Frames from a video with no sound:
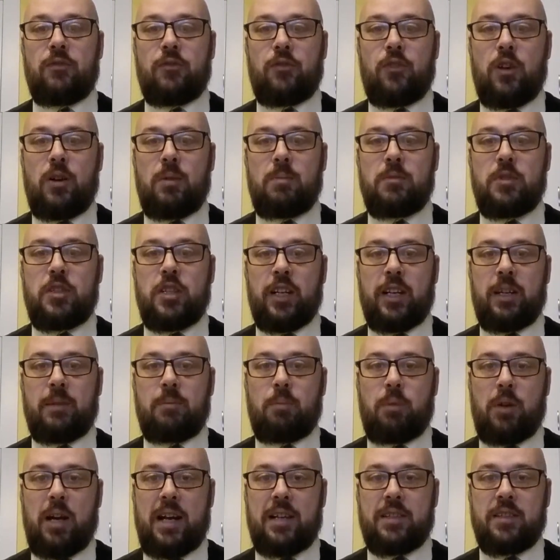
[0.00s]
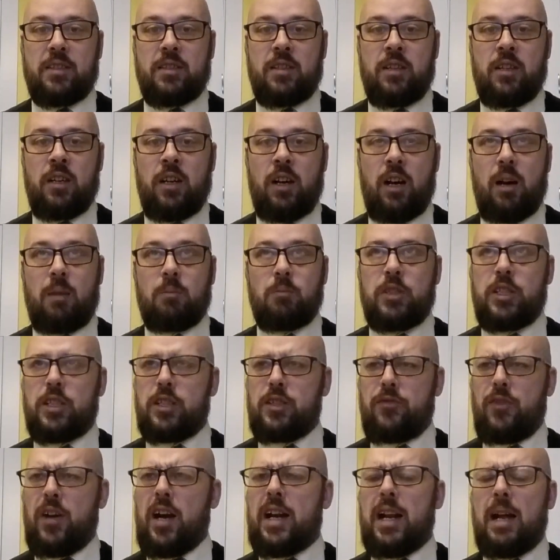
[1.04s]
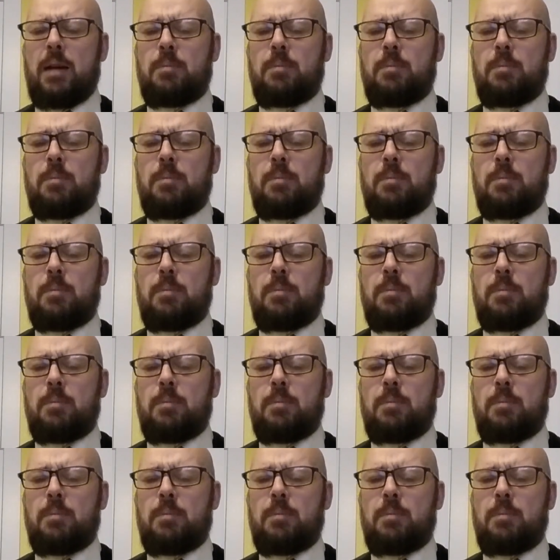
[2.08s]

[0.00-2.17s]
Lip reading: from chicken breast, which is fine.